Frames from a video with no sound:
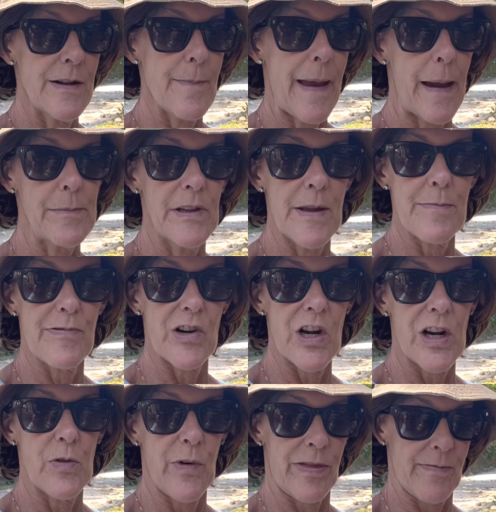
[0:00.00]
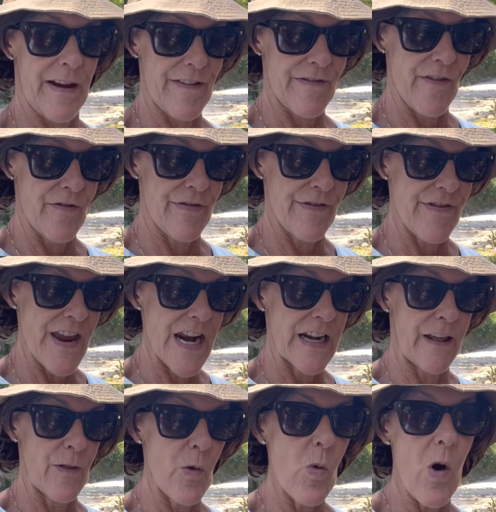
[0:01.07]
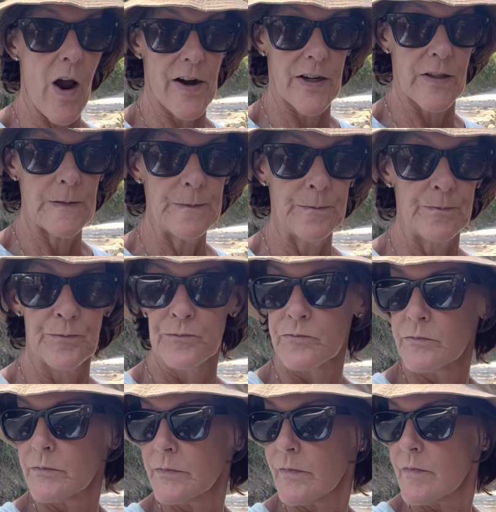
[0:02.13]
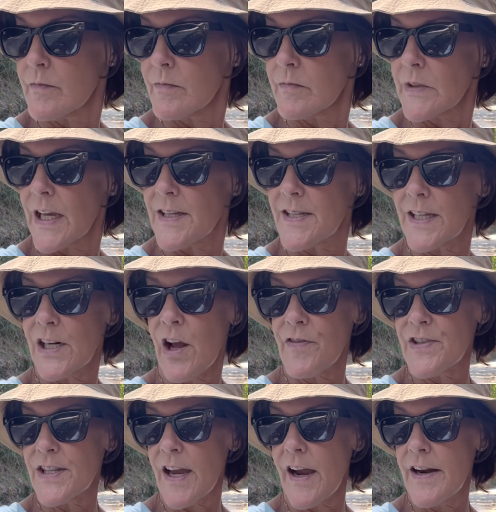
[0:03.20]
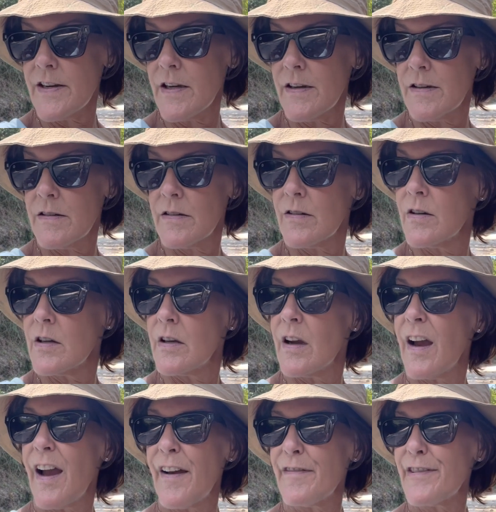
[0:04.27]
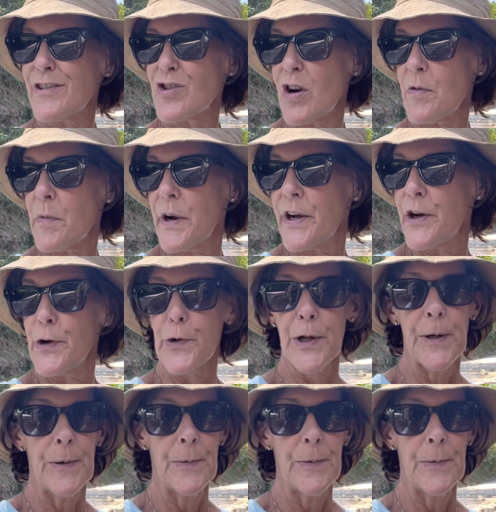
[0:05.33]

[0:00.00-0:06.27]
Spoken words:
babbling brook with my feet in the water, sitting on the side of a dirt road,